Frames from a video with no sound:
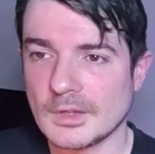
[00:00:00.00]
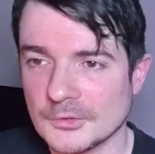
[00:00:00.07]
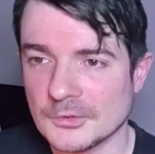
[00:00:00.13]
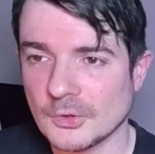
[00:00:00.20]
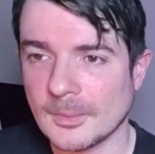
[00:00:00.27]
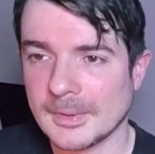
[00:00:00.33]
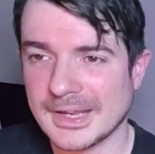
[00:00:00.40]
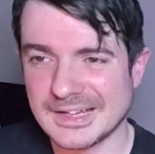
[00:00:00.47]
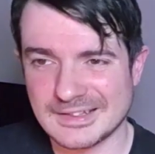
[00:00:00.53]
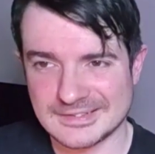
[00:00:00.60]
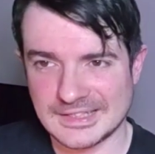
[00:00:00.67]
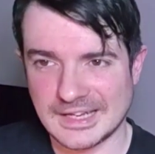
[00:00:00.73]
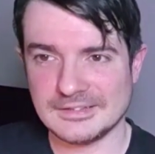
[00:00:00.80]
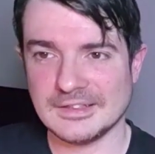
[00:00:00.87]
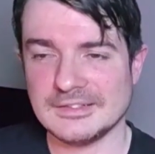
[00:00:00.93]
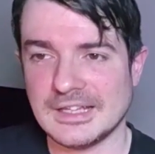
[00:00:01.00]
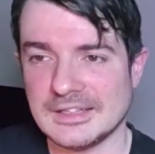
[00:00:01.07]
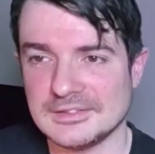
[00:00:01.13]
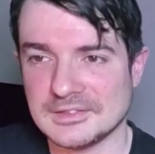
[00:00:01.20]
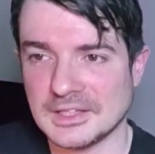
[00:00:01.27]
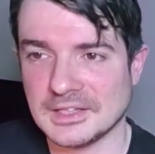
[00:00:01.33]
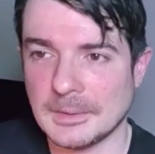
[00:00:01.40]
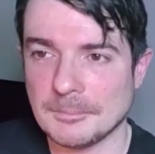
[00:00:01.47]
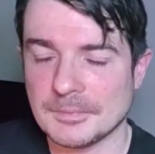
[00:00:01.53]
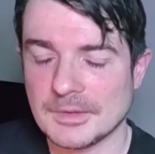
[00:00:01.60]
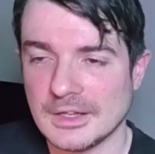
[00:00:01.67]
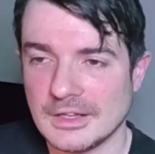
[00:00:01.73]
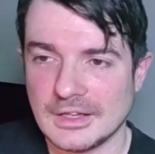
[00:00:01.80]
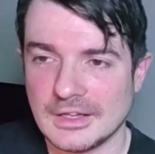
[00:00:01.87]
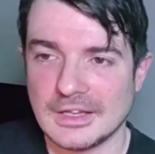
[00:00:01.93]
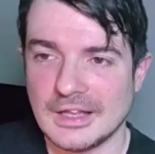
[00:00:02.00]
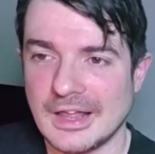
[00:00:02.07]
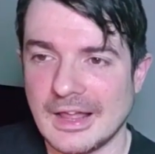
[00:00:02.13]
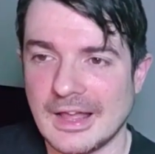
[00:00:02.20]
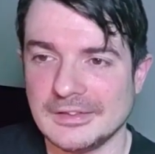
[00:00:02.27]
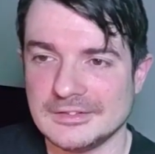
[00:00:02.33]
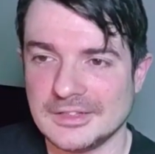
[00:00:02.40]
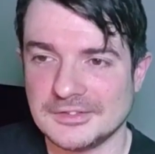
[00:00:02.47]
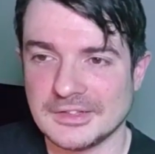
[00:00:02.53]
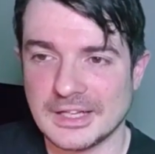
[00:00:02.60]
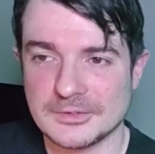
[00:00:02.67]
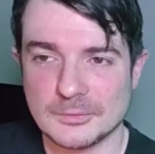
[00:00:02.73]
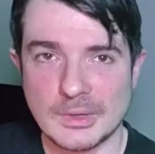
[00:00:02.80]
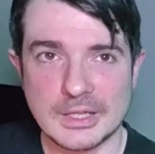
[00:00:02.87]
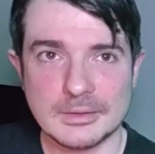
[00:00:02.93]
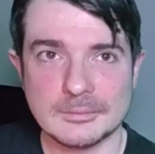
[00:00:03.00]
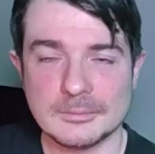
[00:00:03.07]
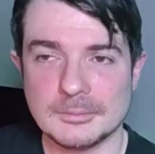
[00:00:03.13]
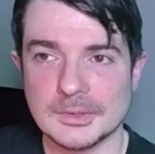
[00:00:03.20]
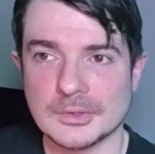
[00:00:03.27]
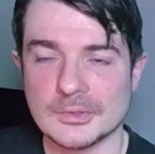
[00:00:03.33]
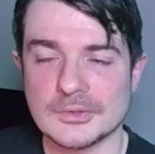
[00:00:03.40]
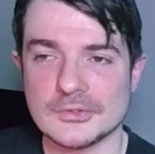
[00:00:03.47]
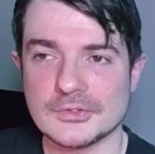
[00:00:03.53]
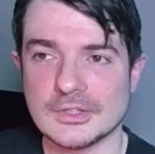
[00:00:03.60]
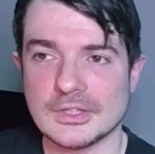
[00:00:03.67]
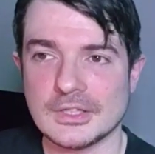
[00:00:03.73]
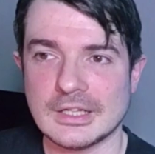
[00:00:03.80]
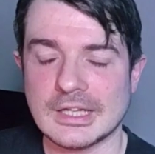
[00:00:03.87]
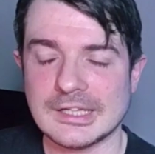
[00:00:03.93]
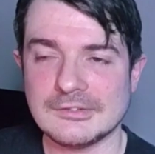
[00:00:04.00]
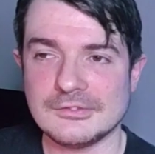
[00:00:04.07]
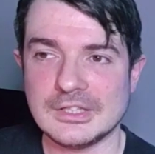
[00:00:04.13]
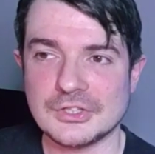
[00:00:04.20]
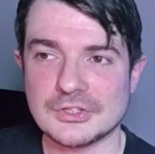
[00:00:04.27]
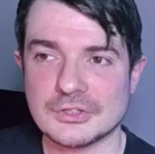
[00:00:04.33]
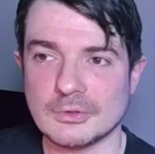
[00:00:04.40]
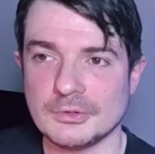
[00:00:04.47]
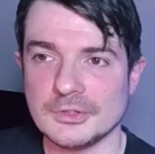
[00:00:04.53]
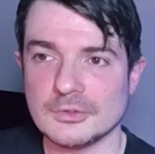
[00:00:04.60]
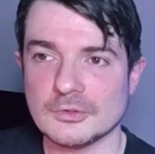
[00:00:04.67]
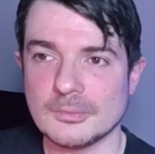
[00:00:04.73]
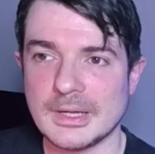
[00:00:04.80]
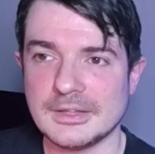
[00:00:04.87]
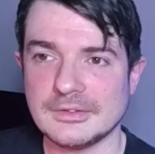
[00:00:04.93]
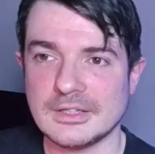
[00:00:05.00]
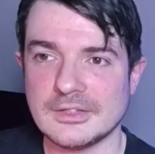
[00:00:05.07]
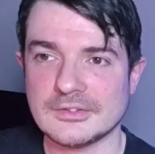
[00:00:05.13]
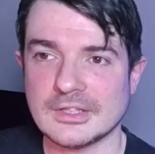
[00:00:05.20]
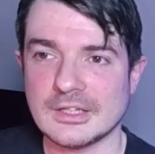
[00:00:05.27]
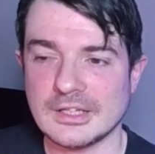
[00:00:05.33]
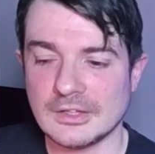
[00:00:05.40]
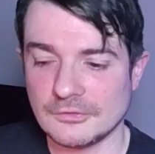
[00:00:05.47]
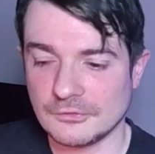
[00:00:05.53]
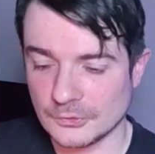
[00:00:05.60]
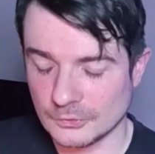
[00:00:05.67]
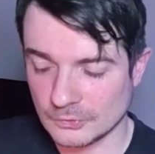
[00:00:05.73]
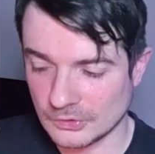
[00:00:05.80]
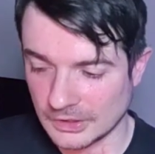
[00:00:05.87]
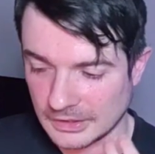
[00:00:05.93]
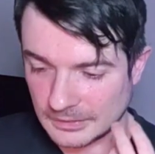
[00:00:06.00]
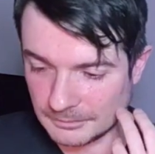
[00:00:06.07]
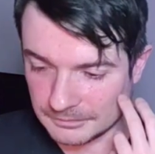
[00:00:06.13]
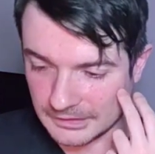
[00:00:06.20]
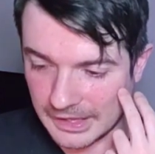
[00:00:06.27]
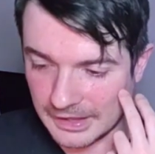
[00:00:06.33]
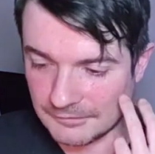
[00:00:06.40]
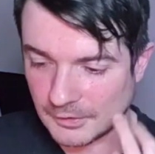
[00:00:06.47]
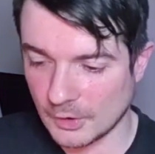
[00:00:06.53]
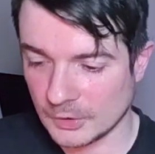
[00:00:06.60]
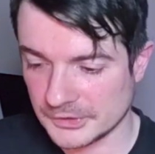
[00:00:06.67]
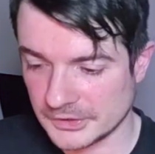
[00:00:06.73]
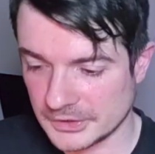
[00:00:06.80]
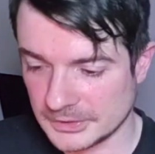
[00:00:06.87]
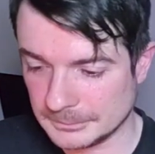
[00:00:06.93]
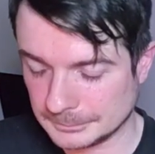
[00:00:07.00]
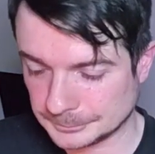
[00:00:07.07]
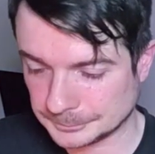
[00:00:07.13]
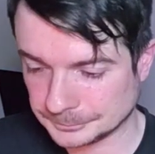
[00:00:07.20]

So I'm kind of sad that this is the last one, because I finished all the documentaries, and if you have other